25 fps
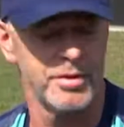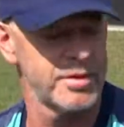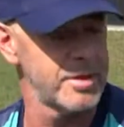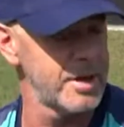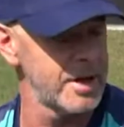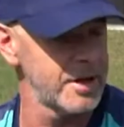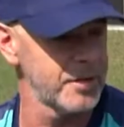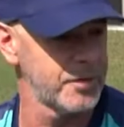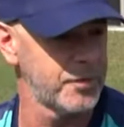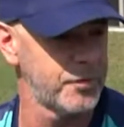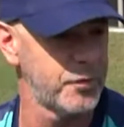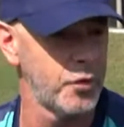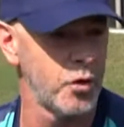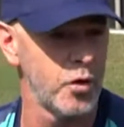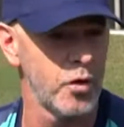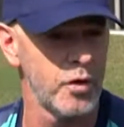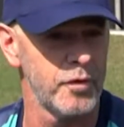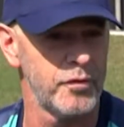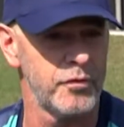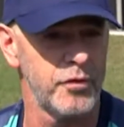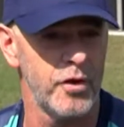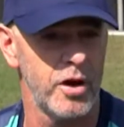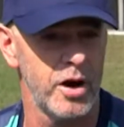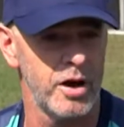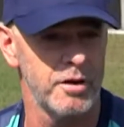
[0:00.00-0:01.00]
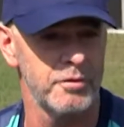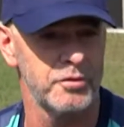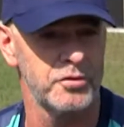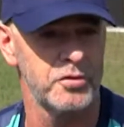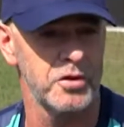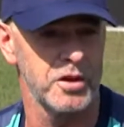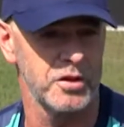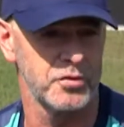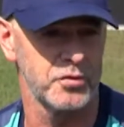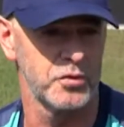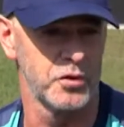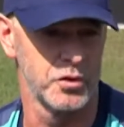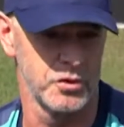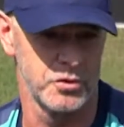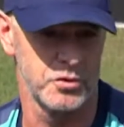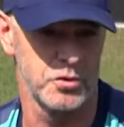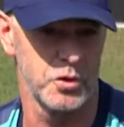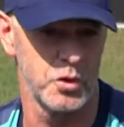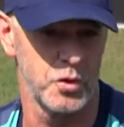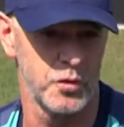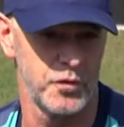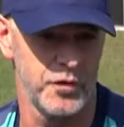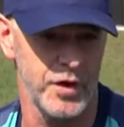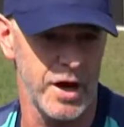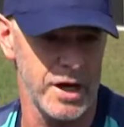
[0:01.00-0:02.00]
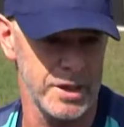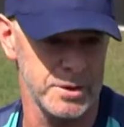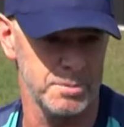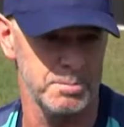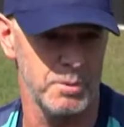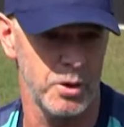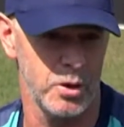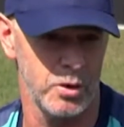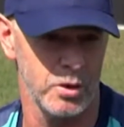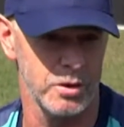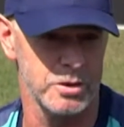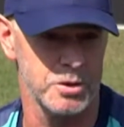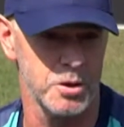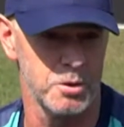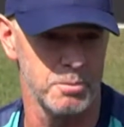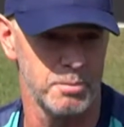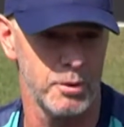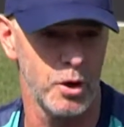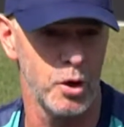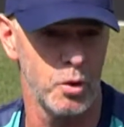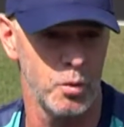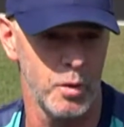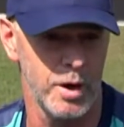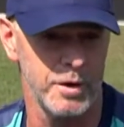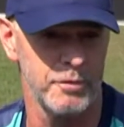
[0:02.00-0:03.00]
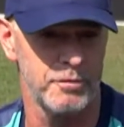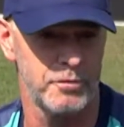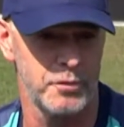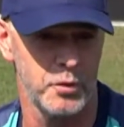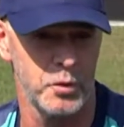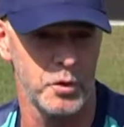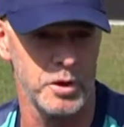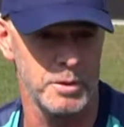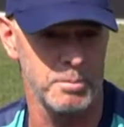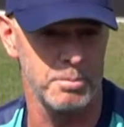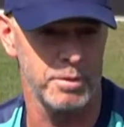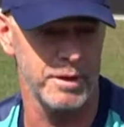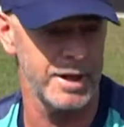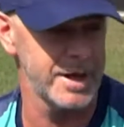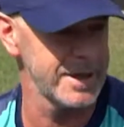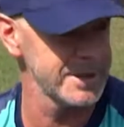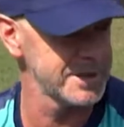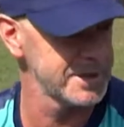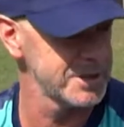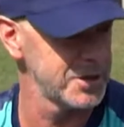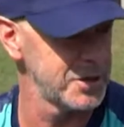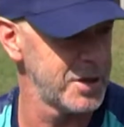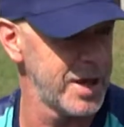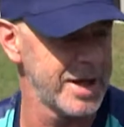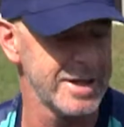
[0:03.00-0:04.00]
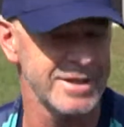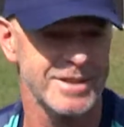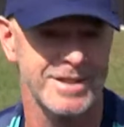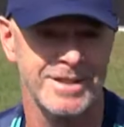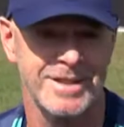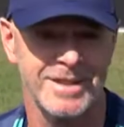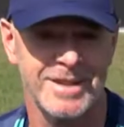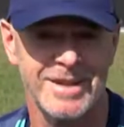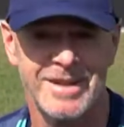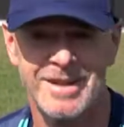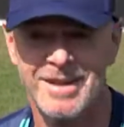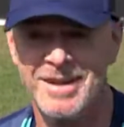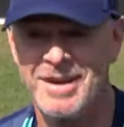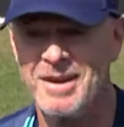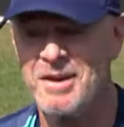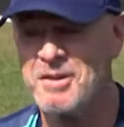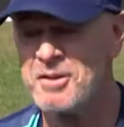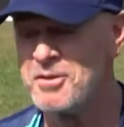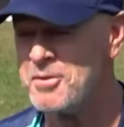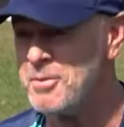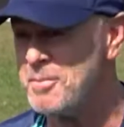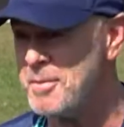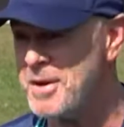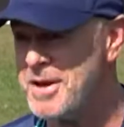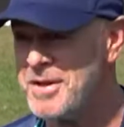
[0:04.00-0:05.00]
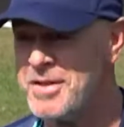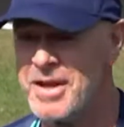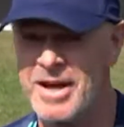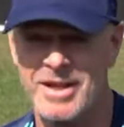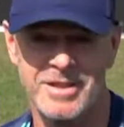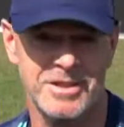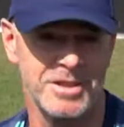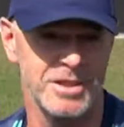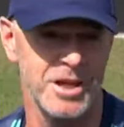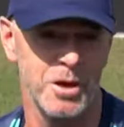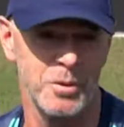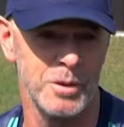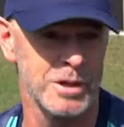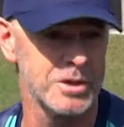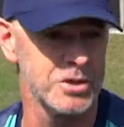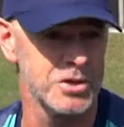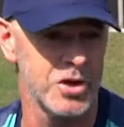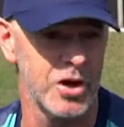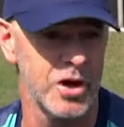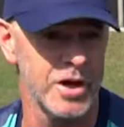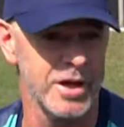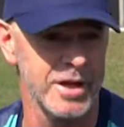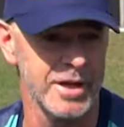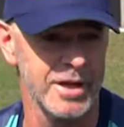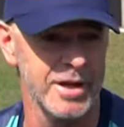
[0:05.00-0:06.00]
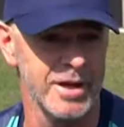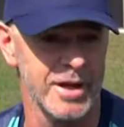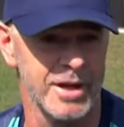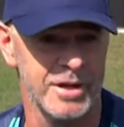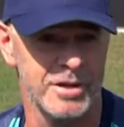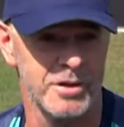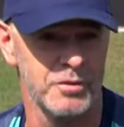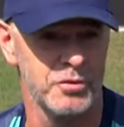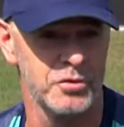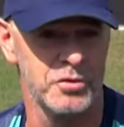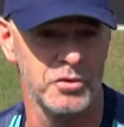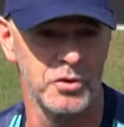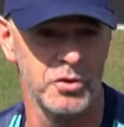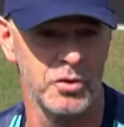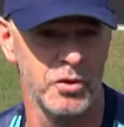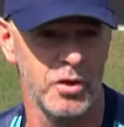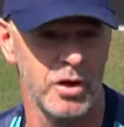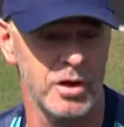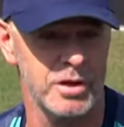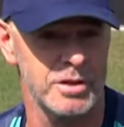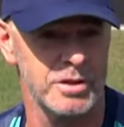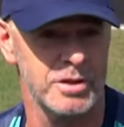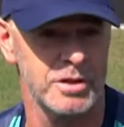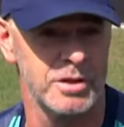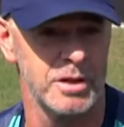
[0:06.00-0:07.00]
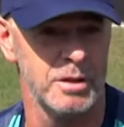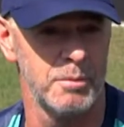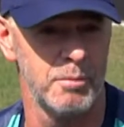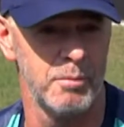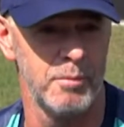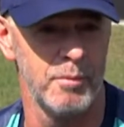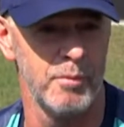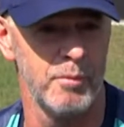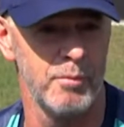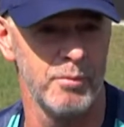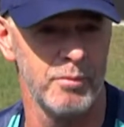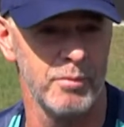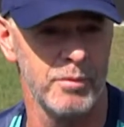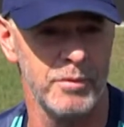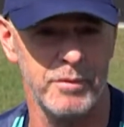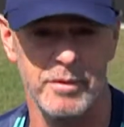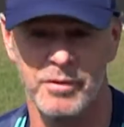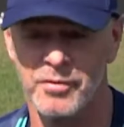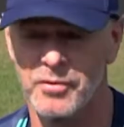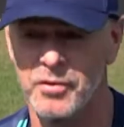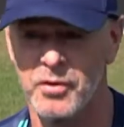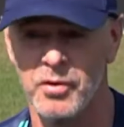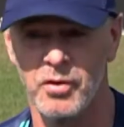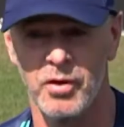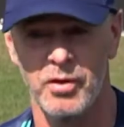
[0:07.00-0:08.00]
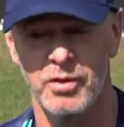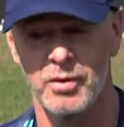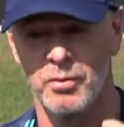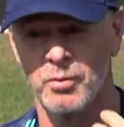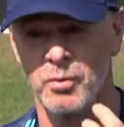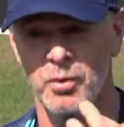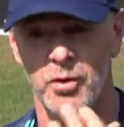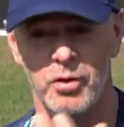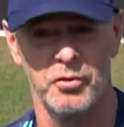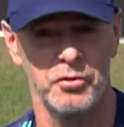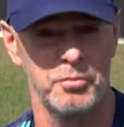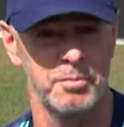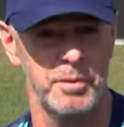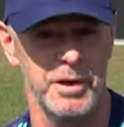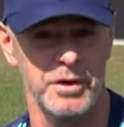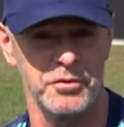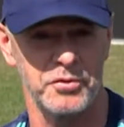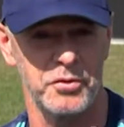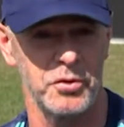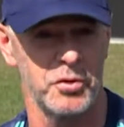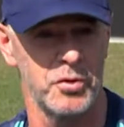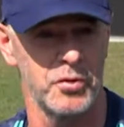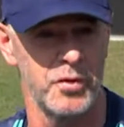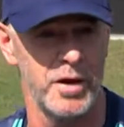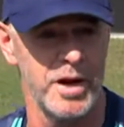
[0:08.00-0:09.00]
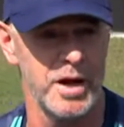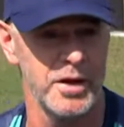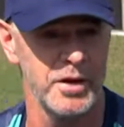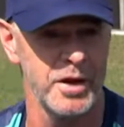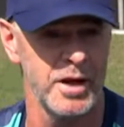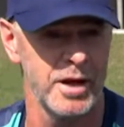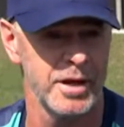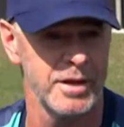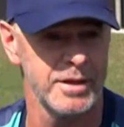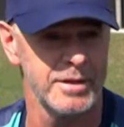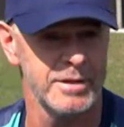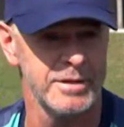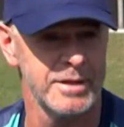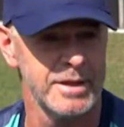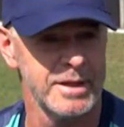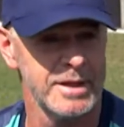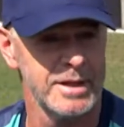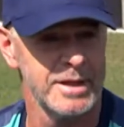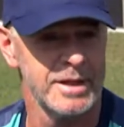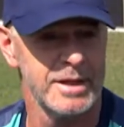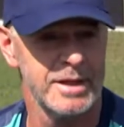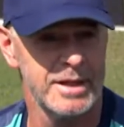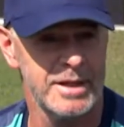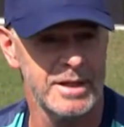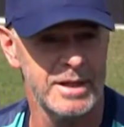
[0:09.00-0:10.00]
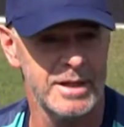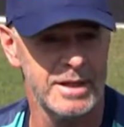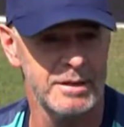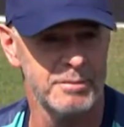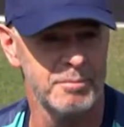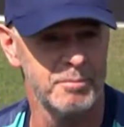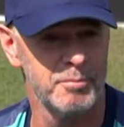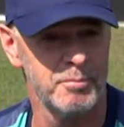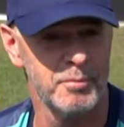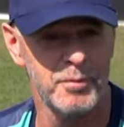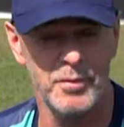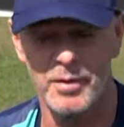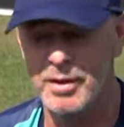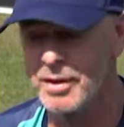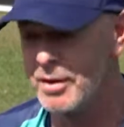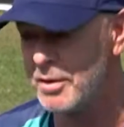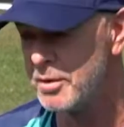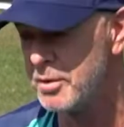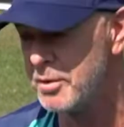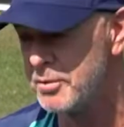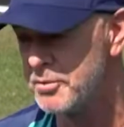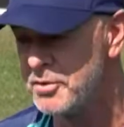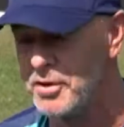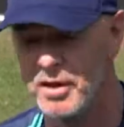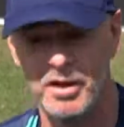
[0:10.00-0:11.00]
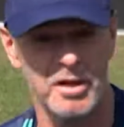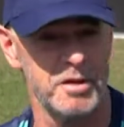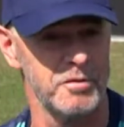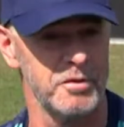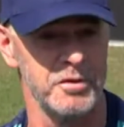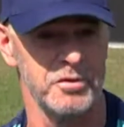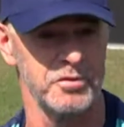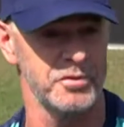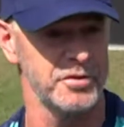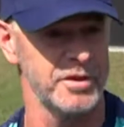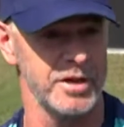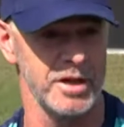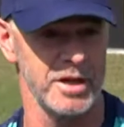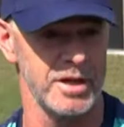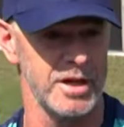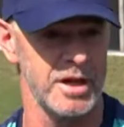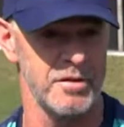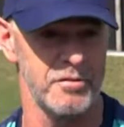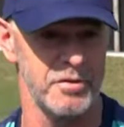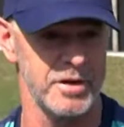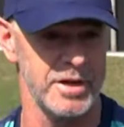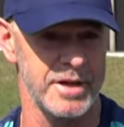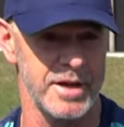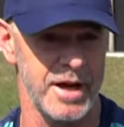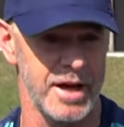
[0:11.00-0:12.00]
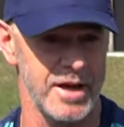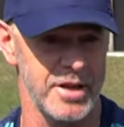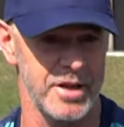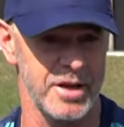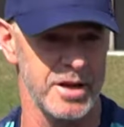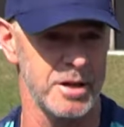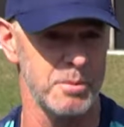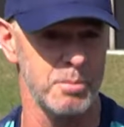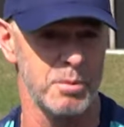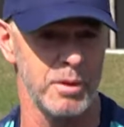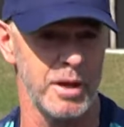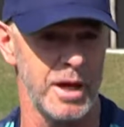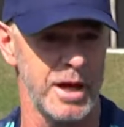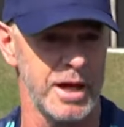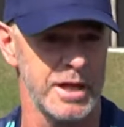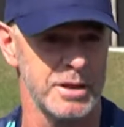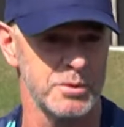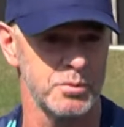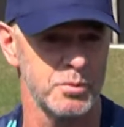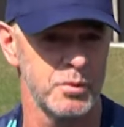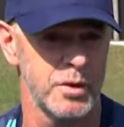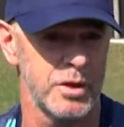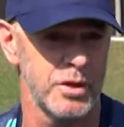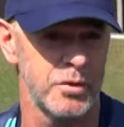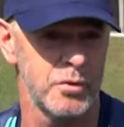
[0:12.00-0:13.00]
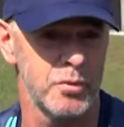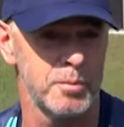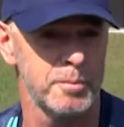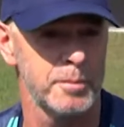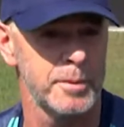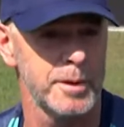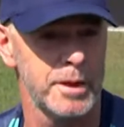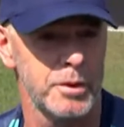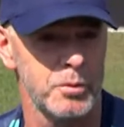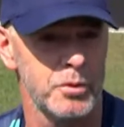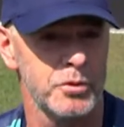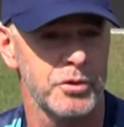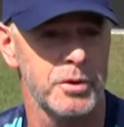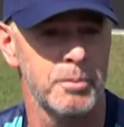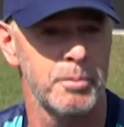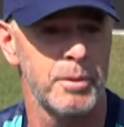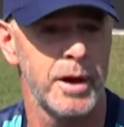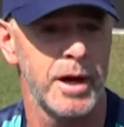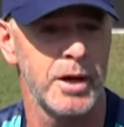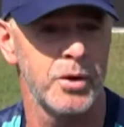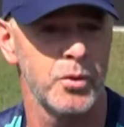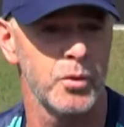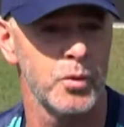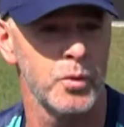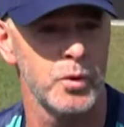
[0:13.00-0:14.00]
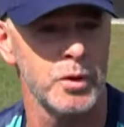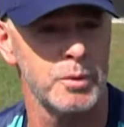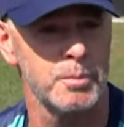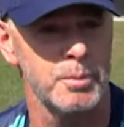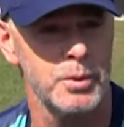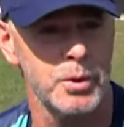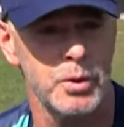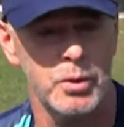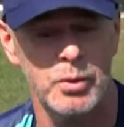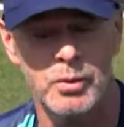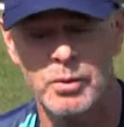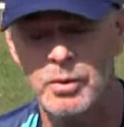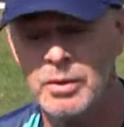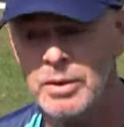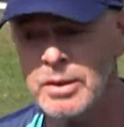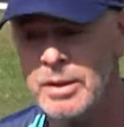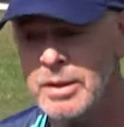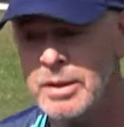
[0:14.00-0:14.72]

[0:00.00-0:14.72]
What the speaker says: There's 4 or 5 6-foot tall fast bowlers who bowl 140 plus. So to me, that's so exciting. And you've still got the world's best all-rounder who delivers nearly every day that he plays, whether it be with the bat or the ball.